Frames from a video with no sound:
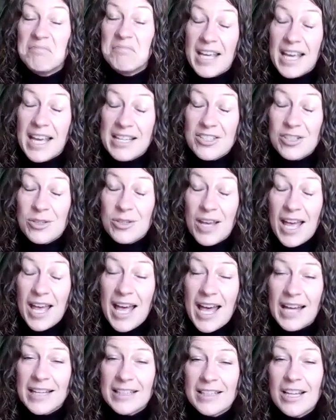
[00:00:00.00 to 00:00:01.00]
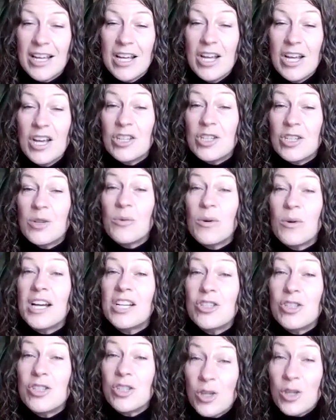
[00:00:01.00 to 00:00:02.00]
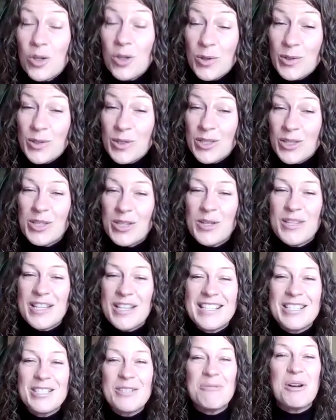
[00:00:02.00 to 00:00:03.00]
Yes, you can. Do I choose to do this?